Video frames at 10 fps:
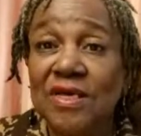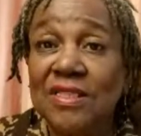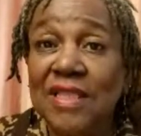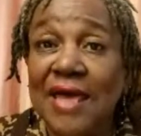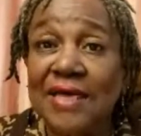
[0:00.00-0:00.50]

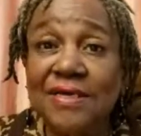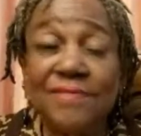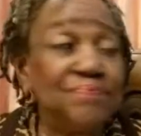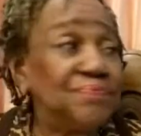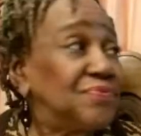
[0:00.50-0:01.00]
like
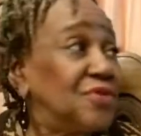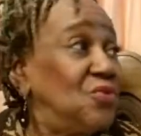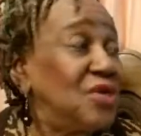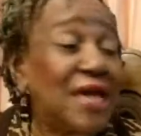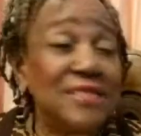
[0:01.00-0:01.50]

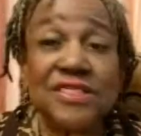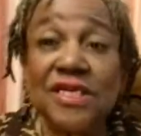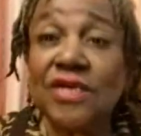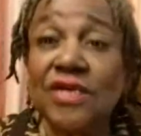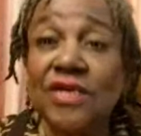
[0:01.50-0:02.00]
when I
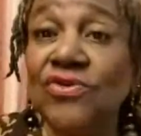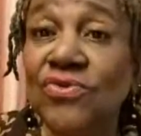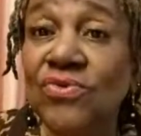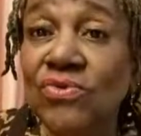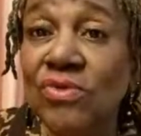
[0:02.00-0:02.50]
tell
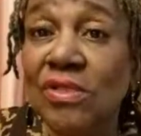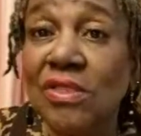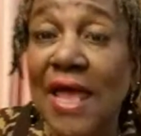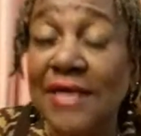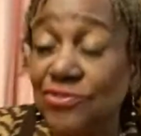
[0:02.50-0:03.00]
you,
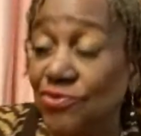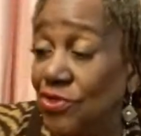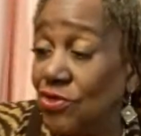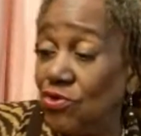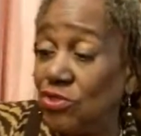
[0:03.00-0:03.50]
like
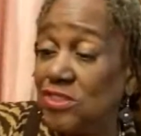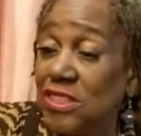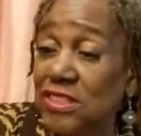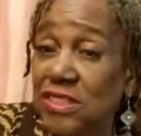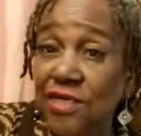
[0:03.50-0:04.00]
during the course of
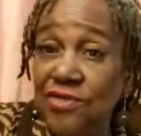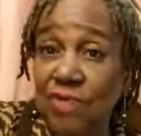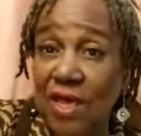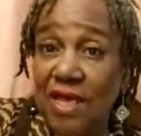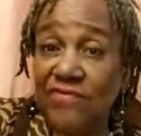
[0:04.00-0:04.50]
the day, you
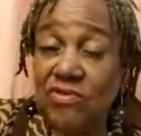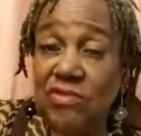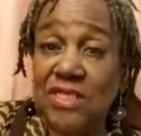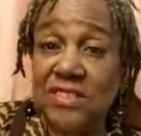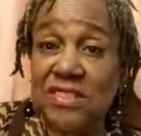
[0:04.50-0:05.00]
have your
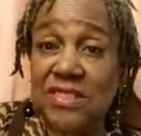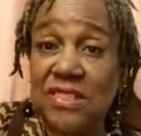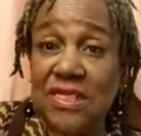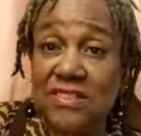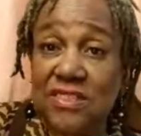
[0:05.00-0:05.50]
list of
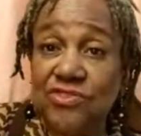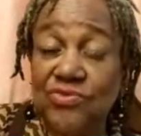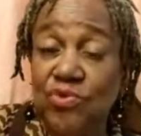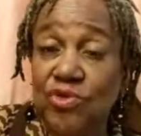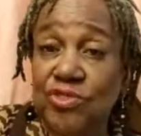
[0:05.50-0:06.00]
things that you
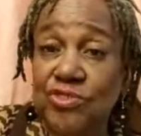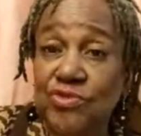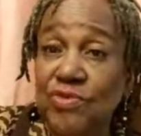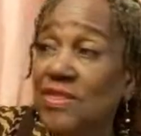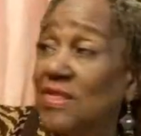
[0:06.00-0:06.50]
want to
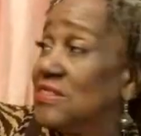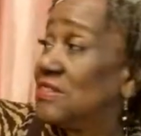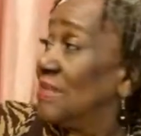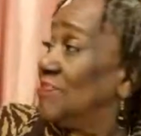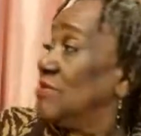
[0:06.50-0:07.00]
do, and then
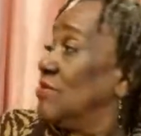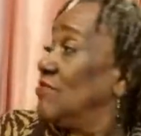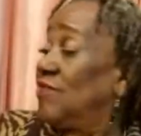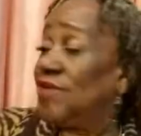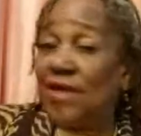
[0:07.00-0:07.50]
something
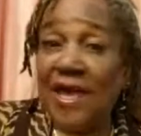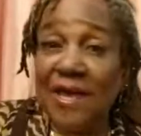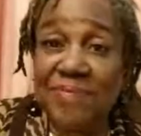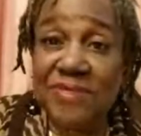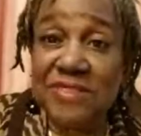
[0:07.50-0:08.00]
over here
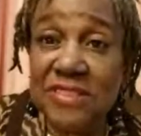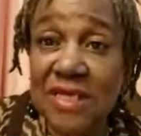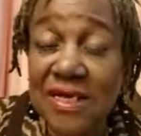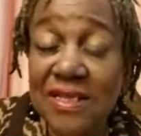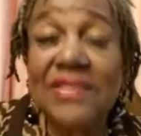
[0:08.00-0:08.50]
happens,
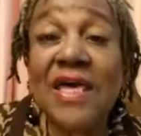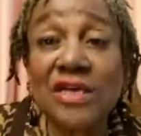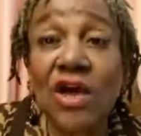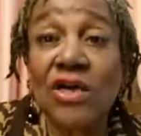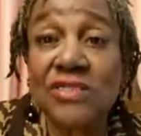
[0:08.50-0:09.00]
that
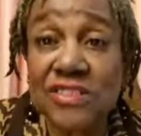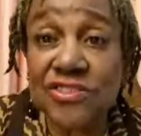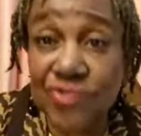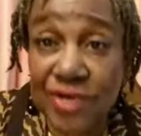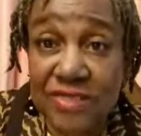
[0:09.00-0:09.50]
causes
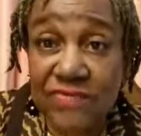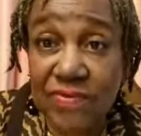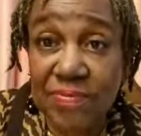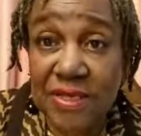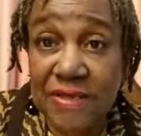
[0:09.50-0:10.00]
stress
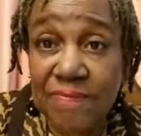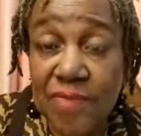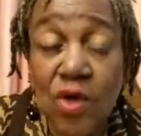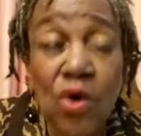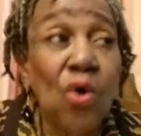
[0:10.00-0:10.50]
for me.
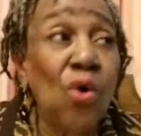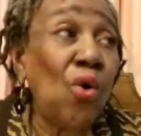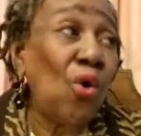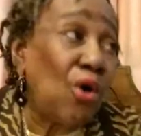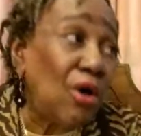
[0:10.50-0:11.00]

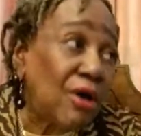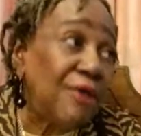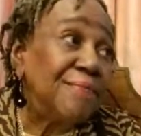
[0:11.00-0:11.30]
Or